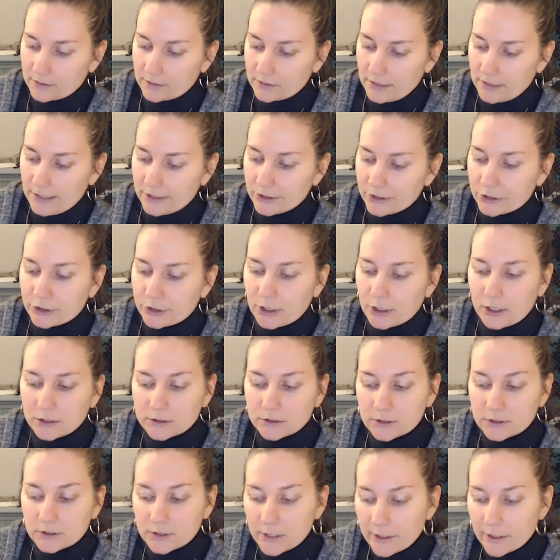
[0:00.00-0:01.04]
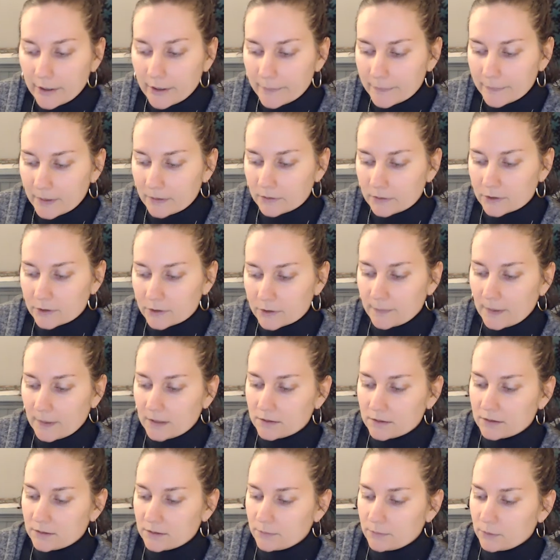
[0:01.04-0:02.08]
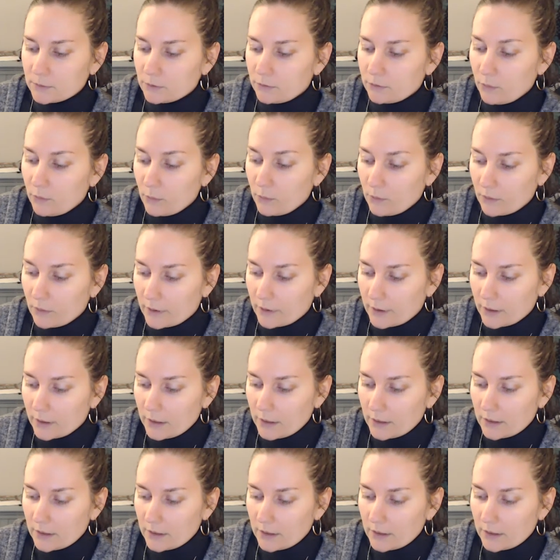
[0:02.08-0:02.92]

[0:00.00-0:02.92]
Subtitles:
and shall not be responsible for